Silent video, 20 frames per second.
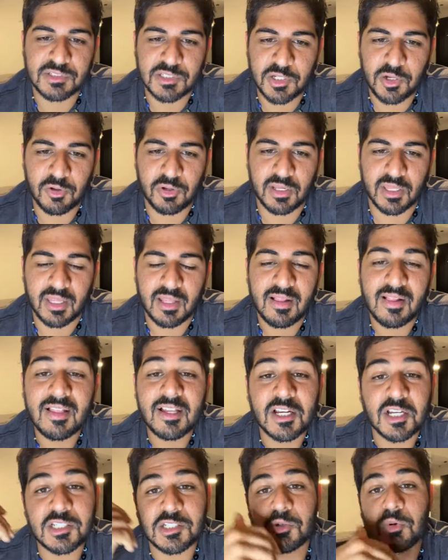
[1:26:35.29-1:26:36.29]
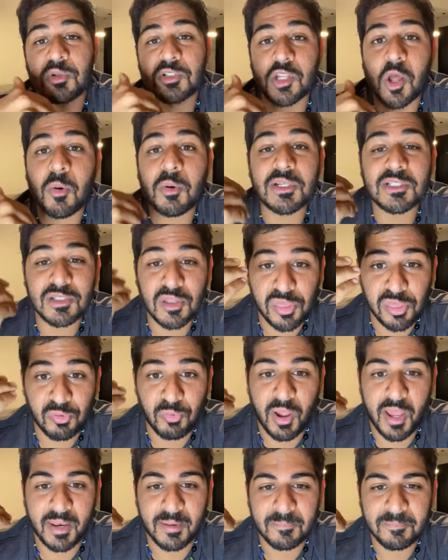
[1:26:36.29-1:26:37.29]
security because there was always a
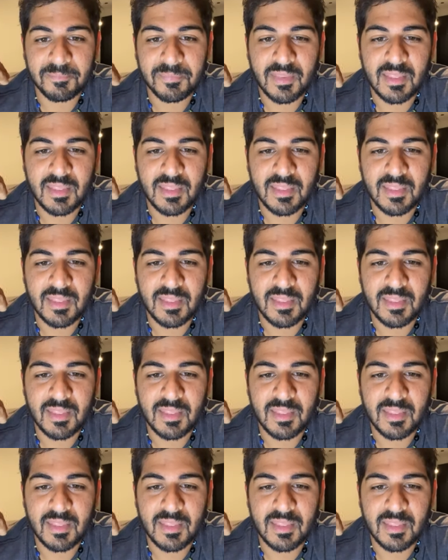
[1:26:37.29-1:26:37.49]
threat.